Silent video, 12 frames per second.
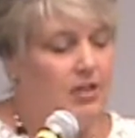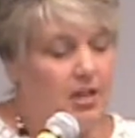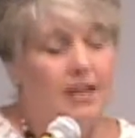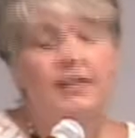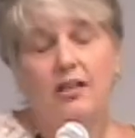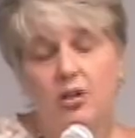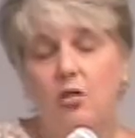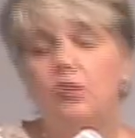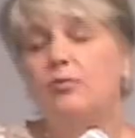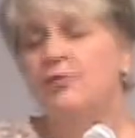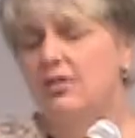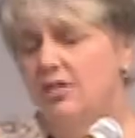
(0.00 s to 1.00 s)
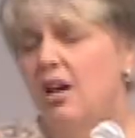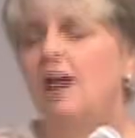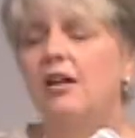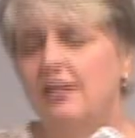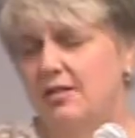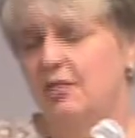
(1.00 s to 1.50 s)
The God that Holmes
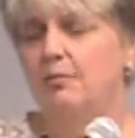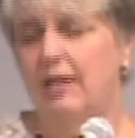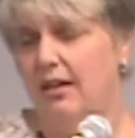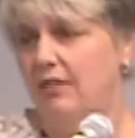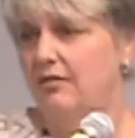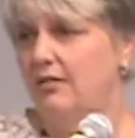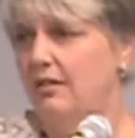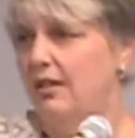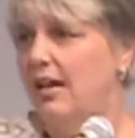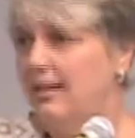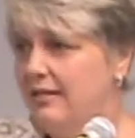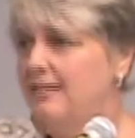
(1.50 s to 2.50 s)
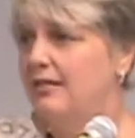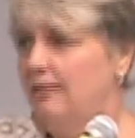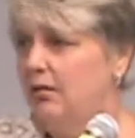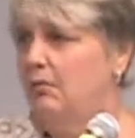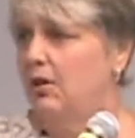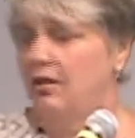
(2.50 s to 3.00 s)
talks about at
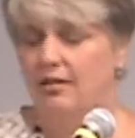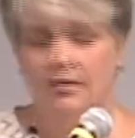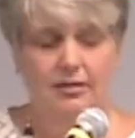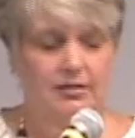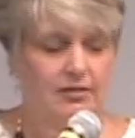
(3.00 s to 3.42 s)
Asilomar.